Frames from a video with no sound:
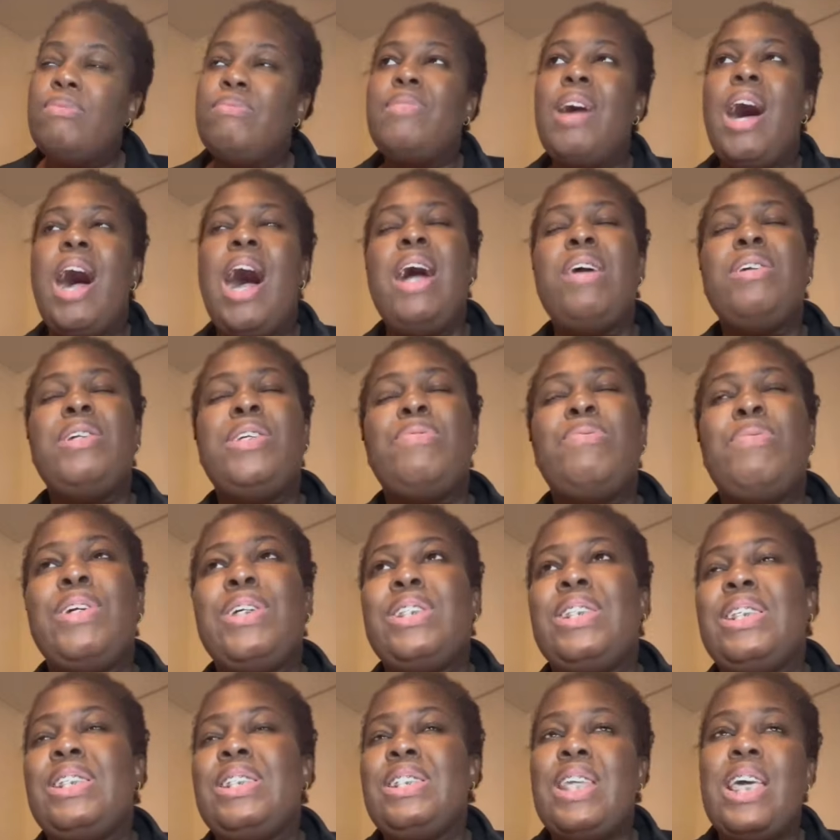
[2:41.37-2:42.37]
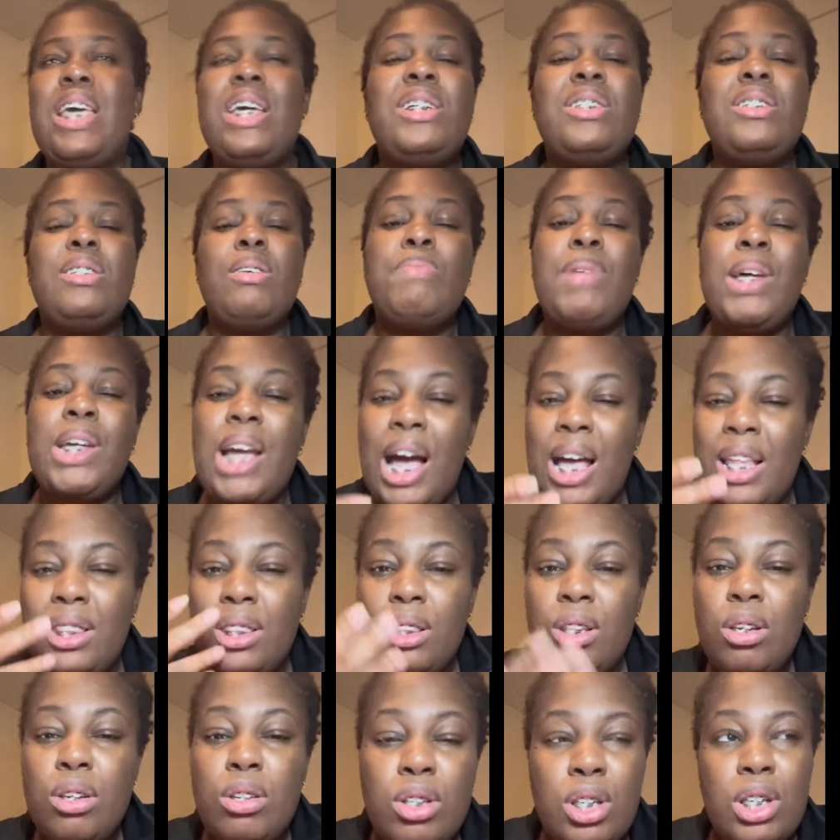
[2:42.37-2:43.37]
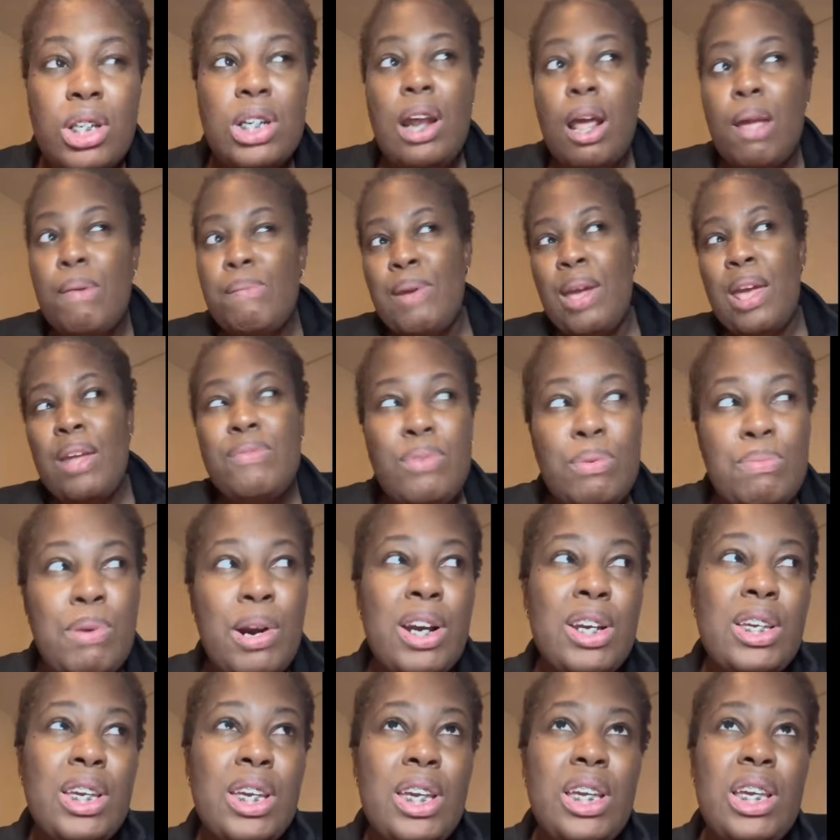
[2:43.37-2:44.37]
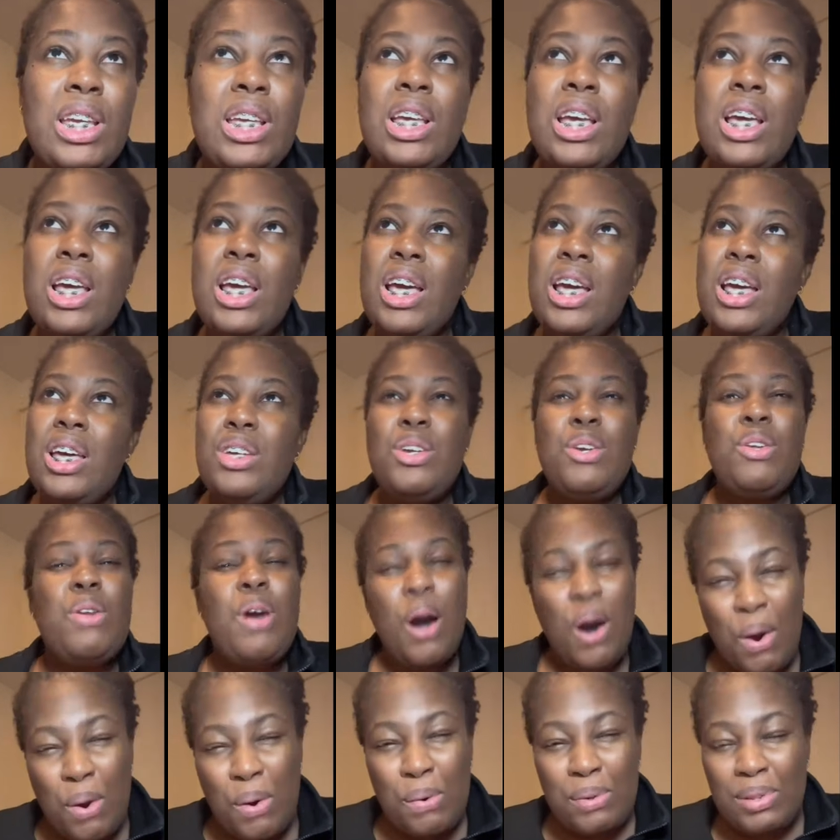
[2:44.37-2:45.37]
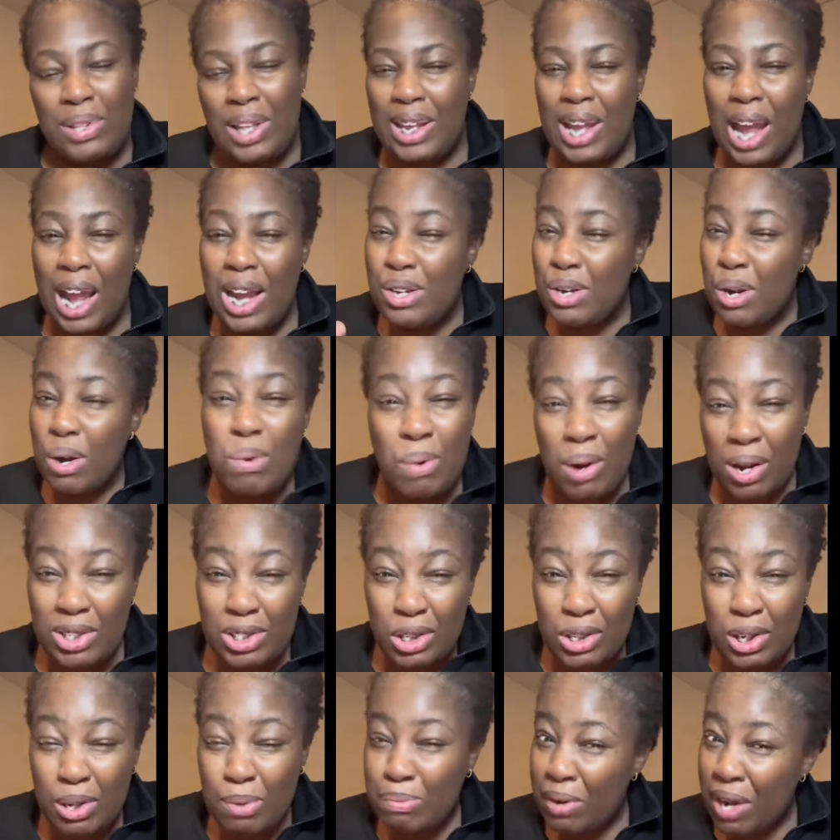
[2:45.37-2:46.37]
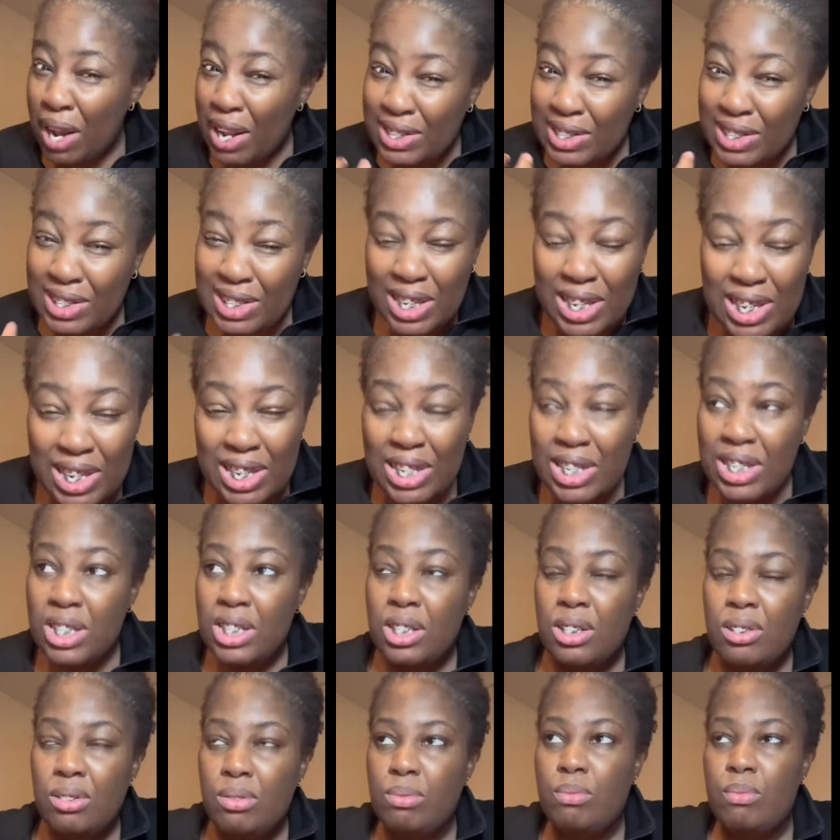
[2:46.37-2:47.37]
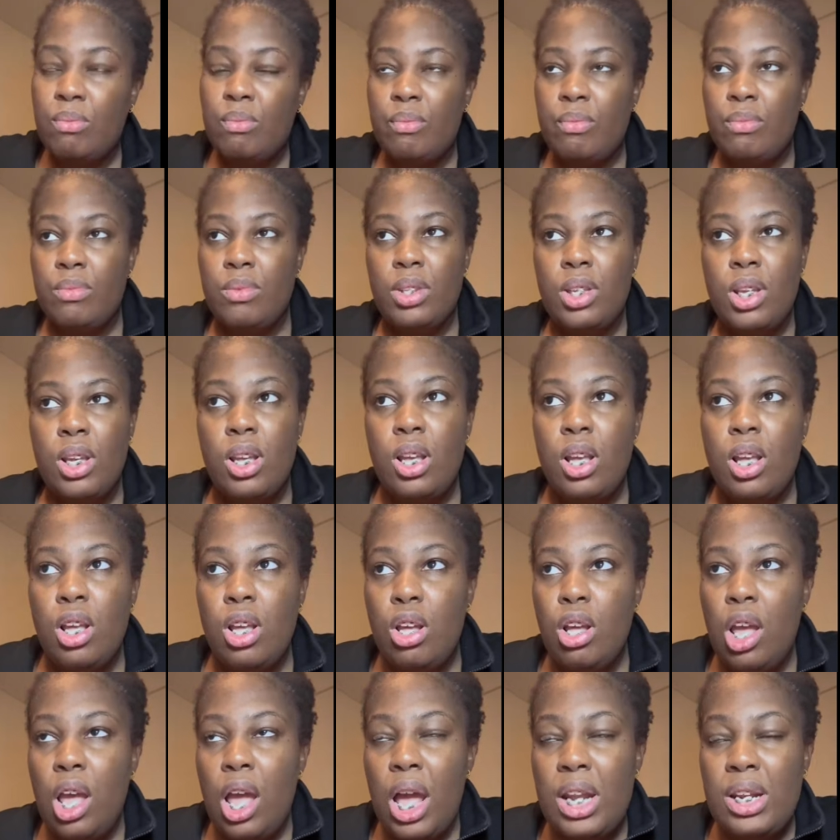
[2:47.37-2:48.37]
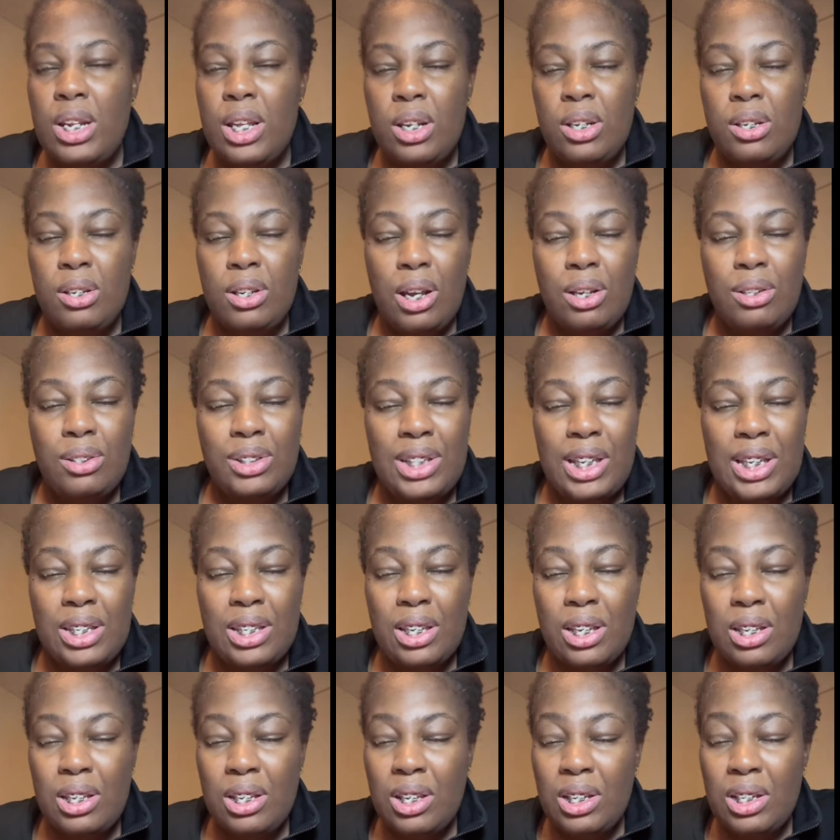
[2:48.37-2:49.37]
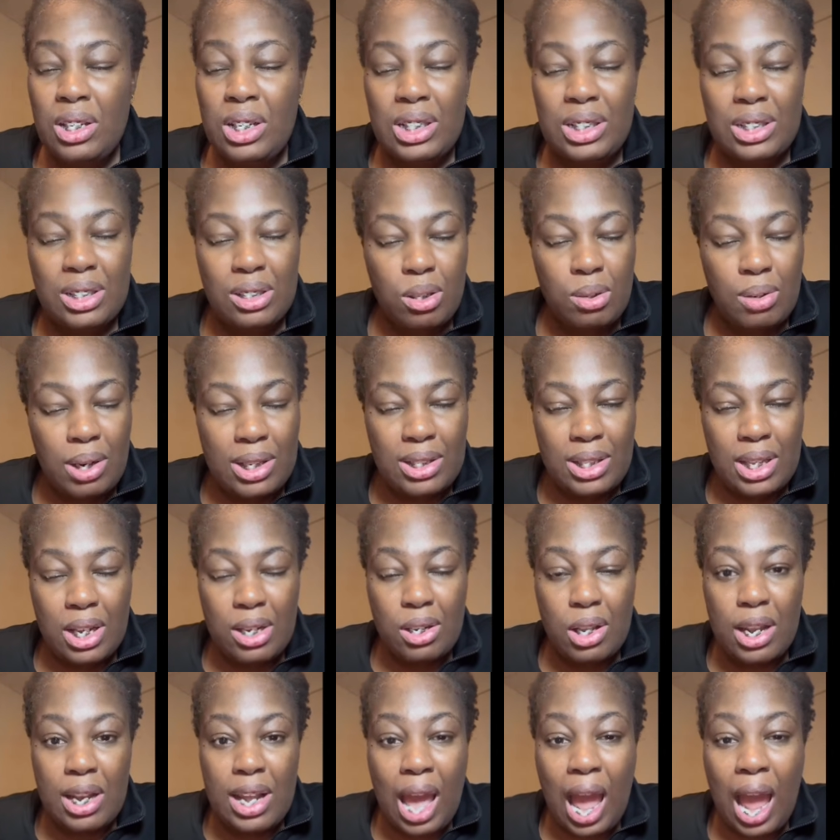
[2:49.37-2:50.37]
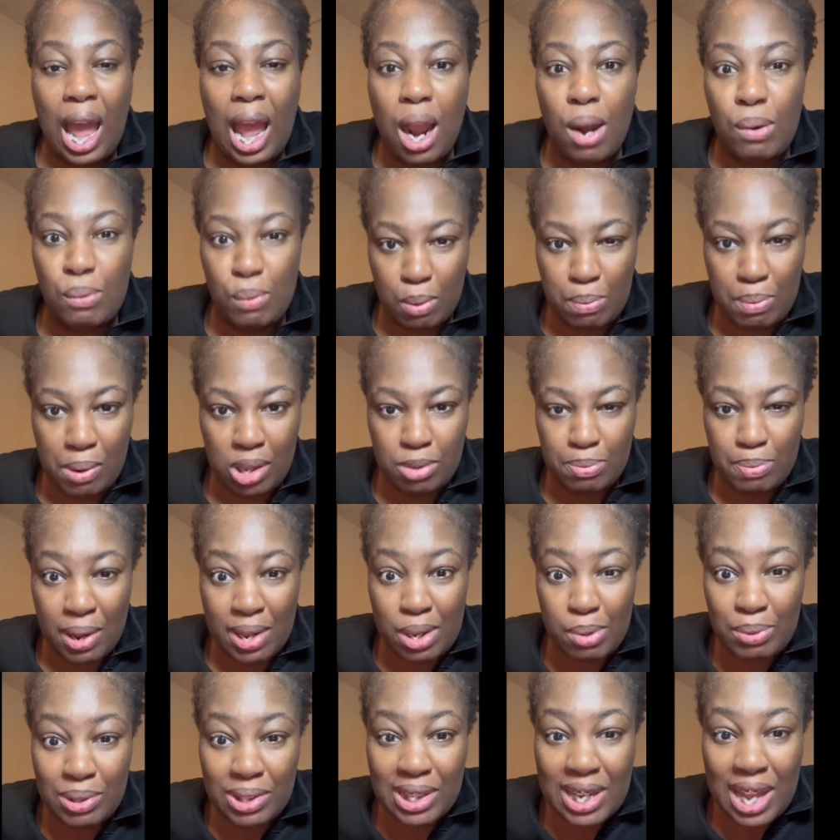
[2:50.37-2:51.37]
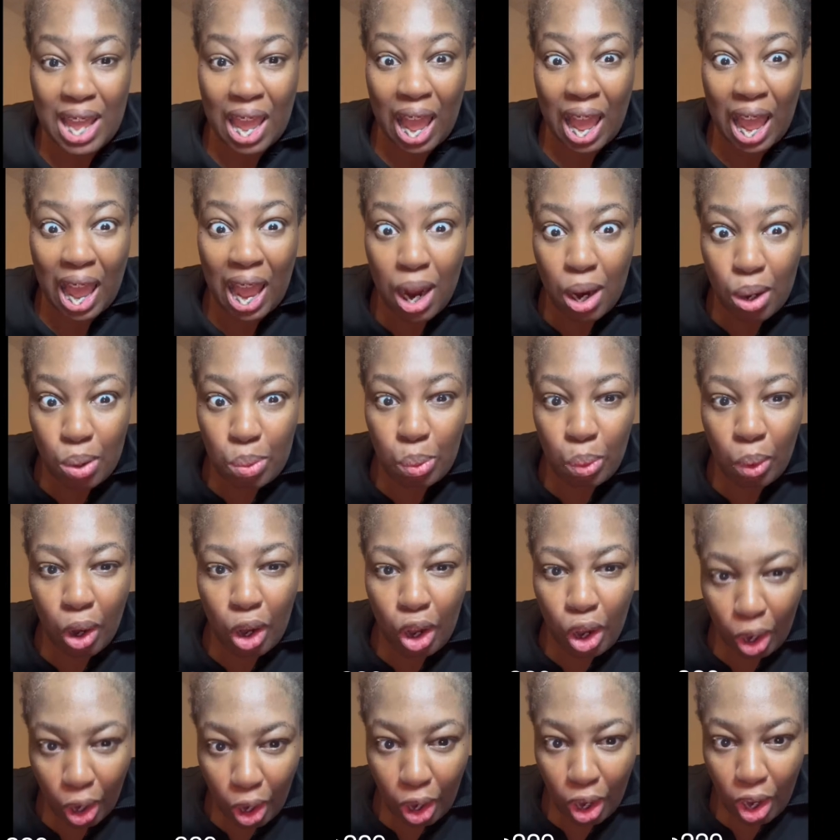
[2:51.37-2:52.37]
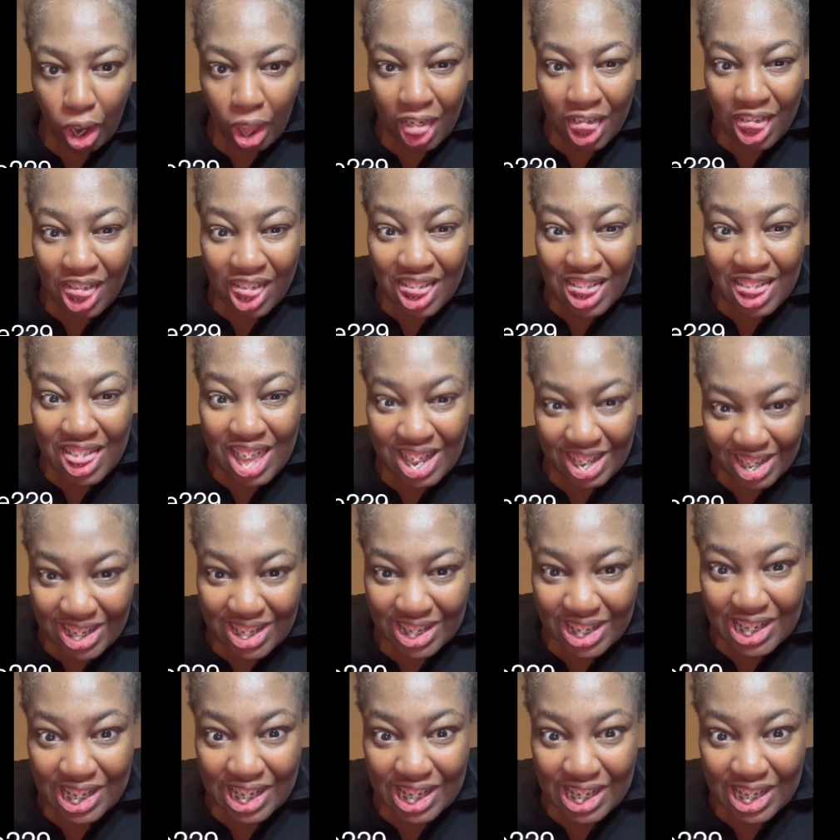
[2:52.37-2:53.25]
I just wanted to stay because I'm like, I look good. I paid for parking. I know I shouldn't, but I did. And then I was like, I stayed an hour passed by. He was an hour late.